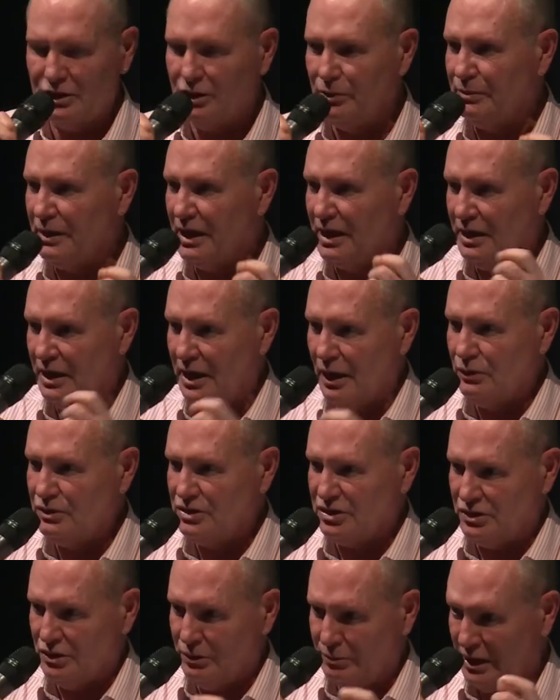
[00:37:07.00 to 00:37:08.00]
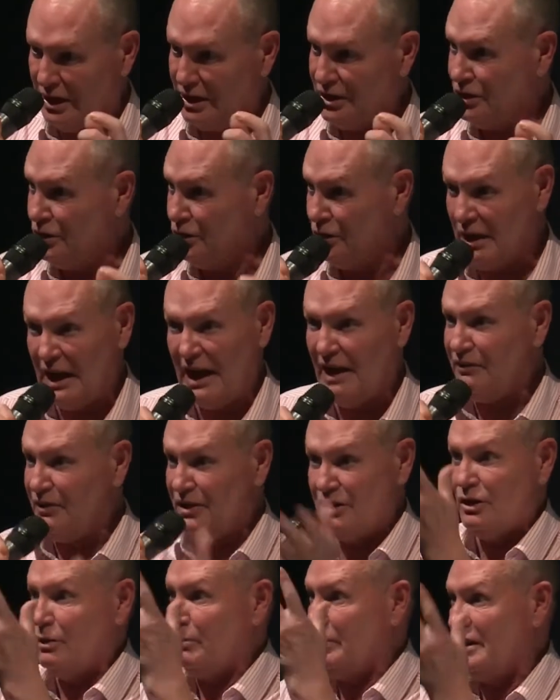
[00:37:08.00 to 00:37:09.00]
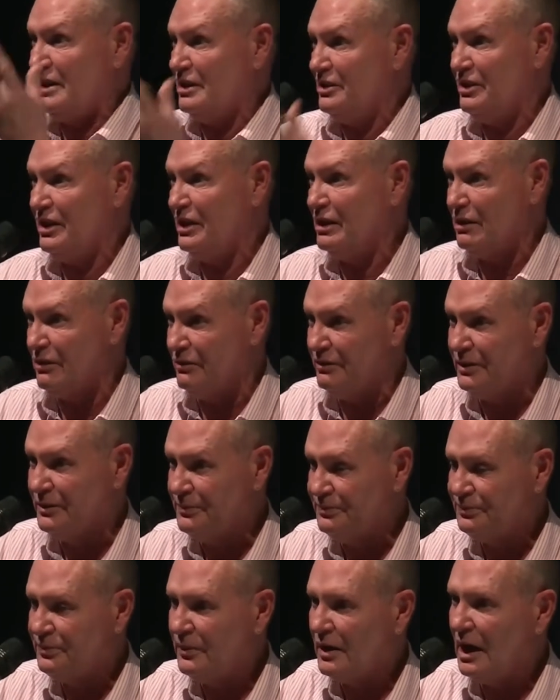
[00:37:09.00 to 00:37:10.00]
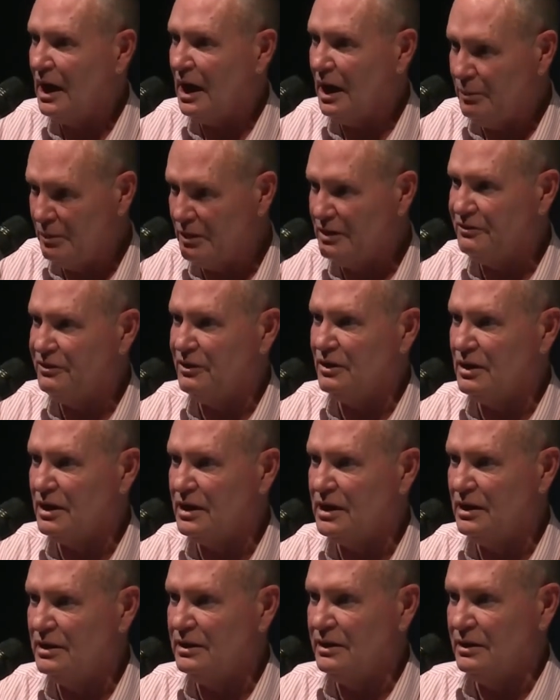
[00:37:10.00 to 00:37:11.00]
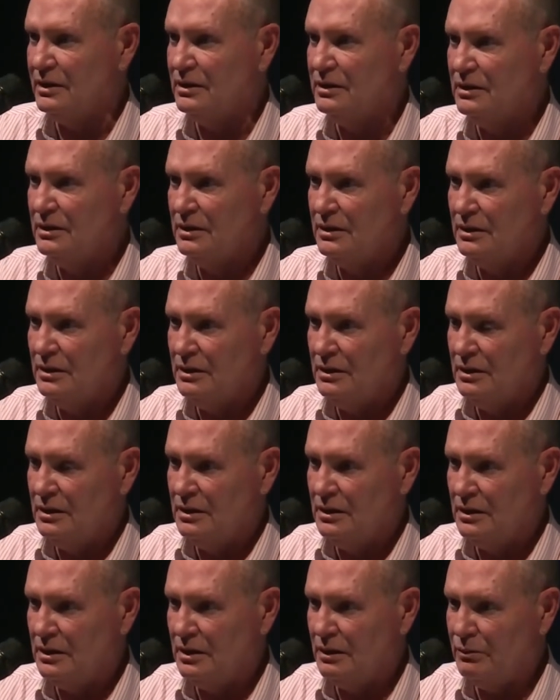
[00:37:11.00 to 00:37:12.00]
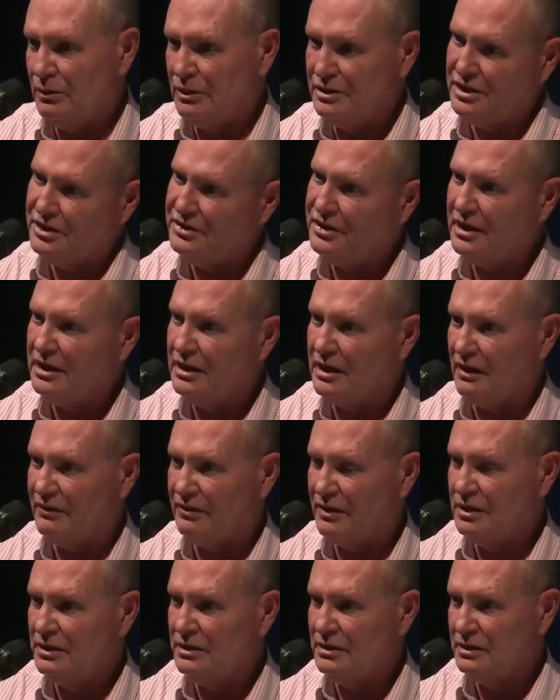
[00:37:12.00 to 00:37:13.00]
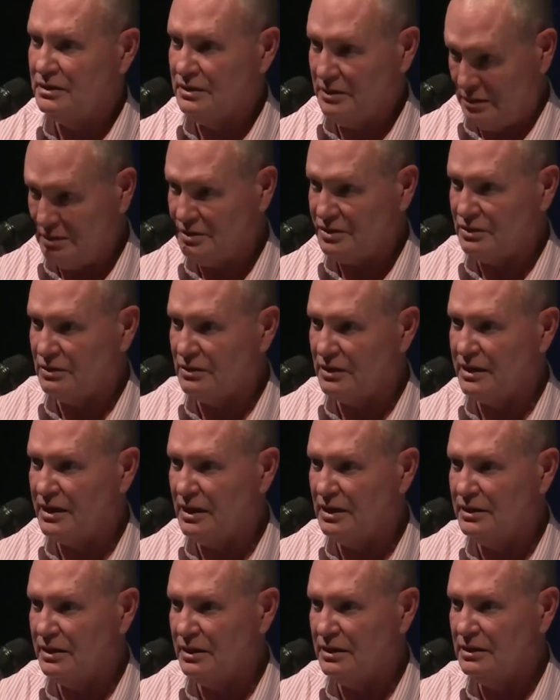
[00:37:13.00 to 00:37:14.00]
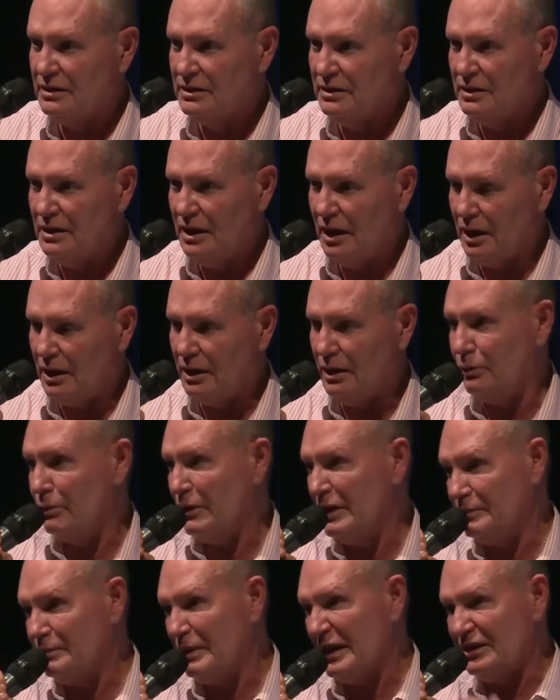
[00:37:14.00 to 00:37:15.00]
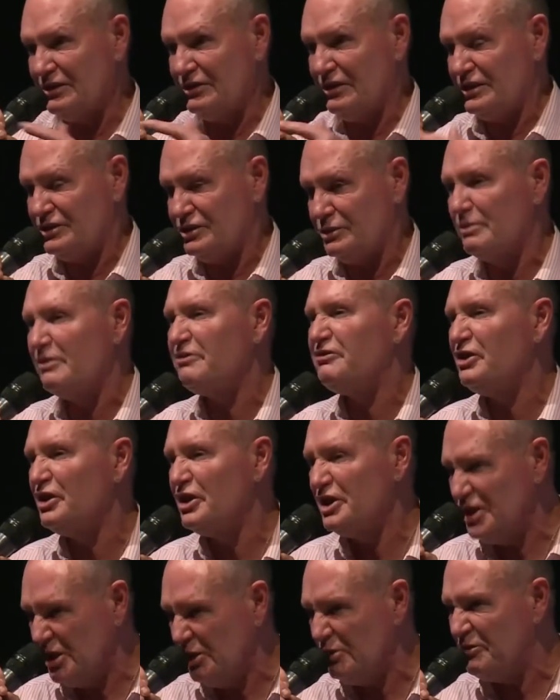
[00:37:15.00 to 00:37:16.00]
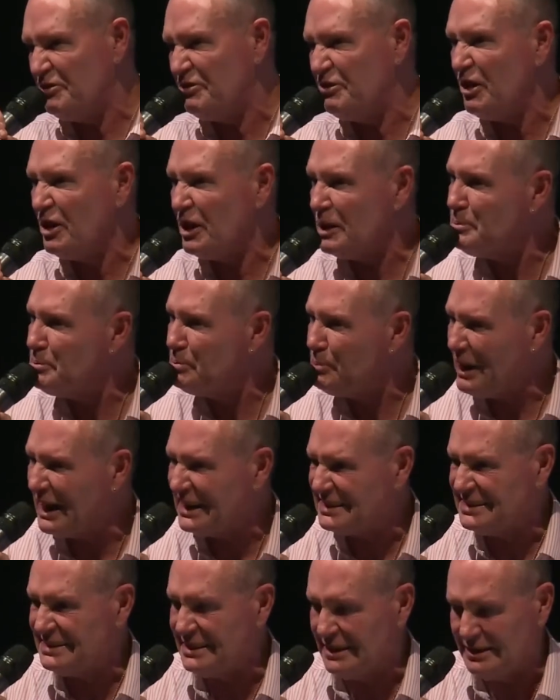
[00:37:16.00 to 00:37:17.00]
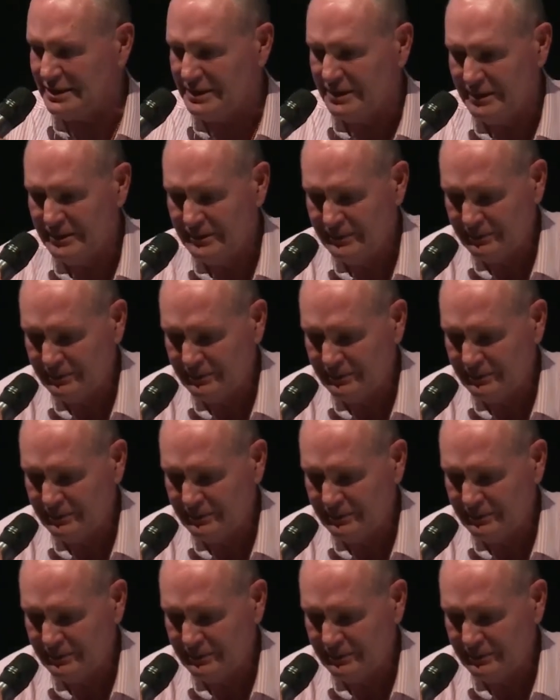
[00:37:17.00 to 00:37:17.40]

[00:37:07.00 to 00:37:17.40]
number, house number, every number you can think of. I'm going to fucking kill you. And what do you think, Gaffer? No, he's going to kill you. I went back to the dressing room and you fucking bastard.